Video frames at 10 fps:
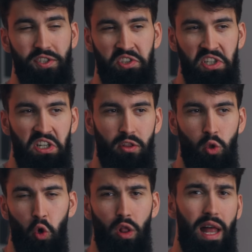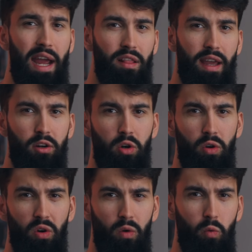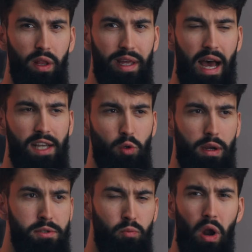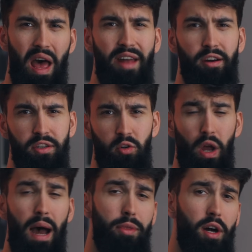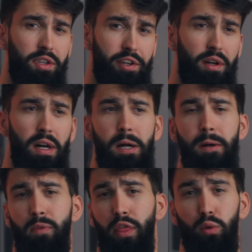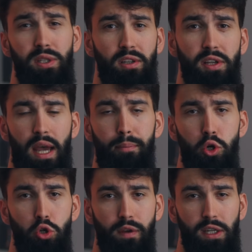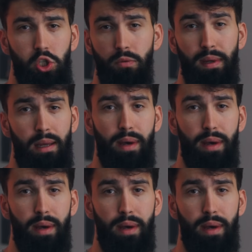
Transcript: the seated nor lying leg curl really has your hips more adducted or abducted, the gracilis hypertrophy shouldn't be